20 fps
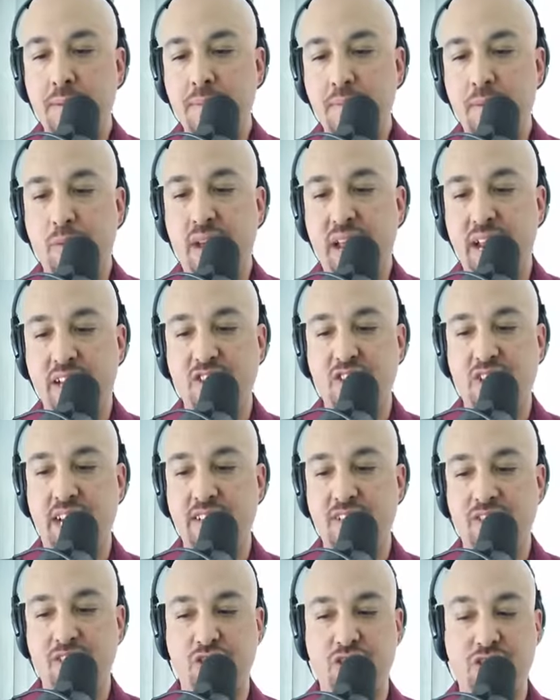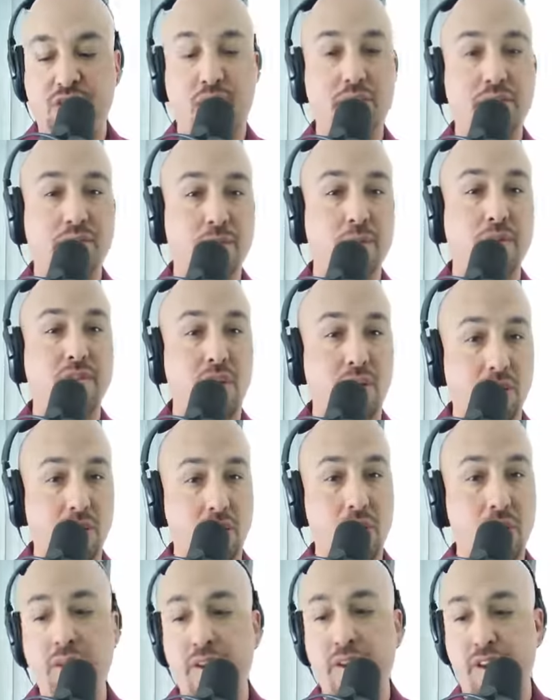we had a chance to share some of our
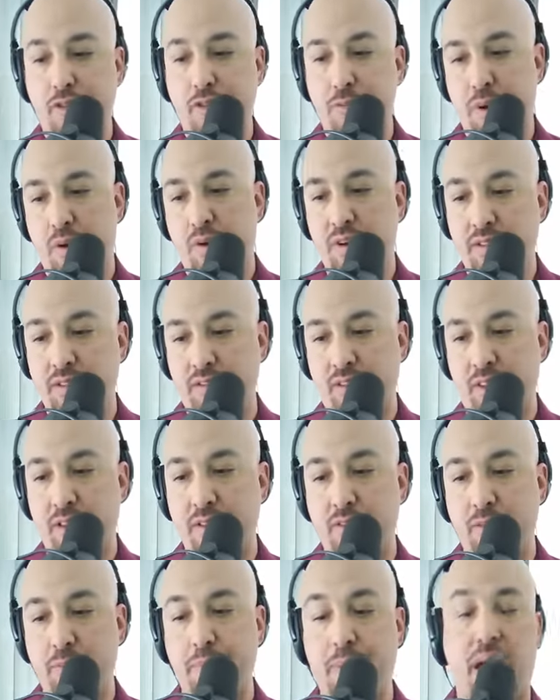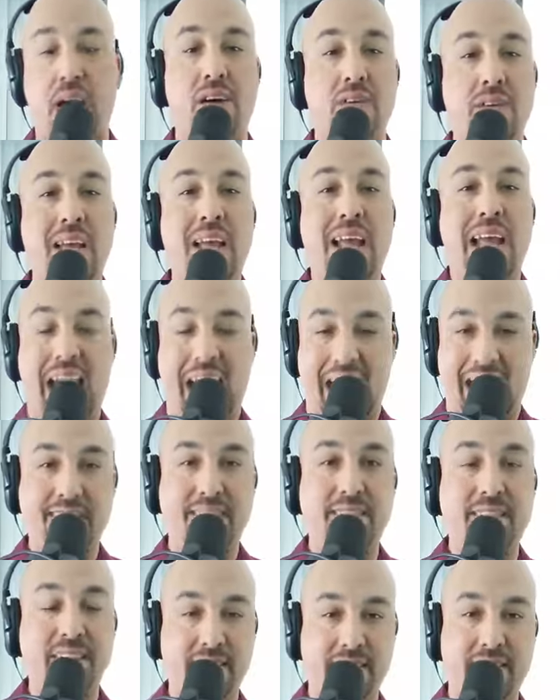own experiences about
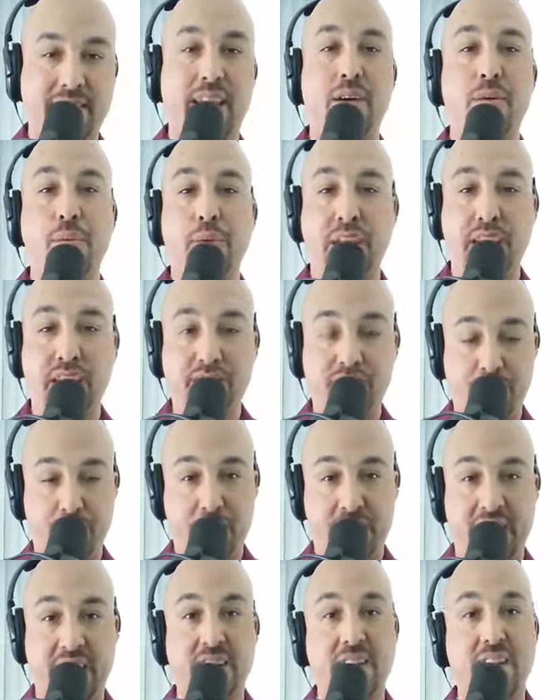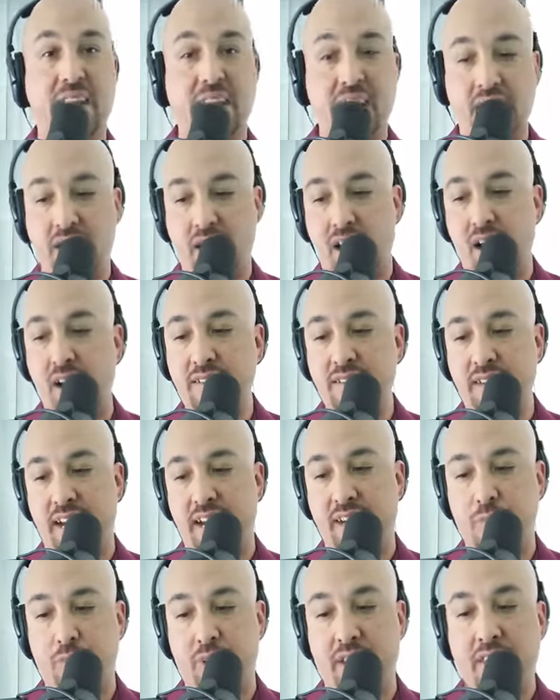athletes that we've been in
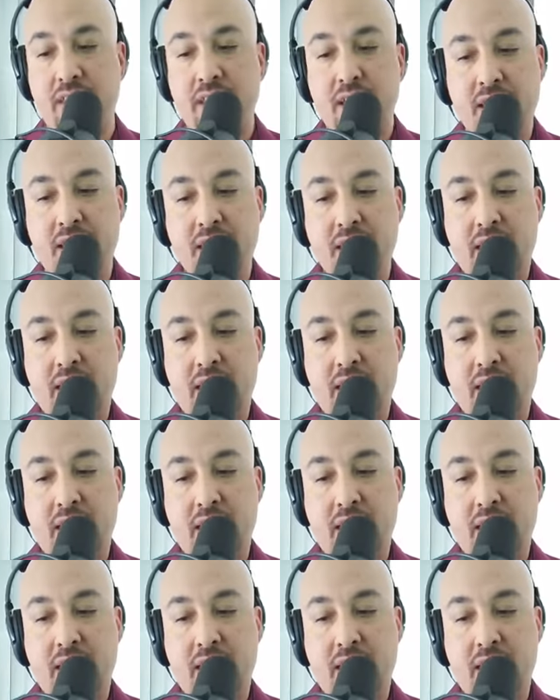contact with.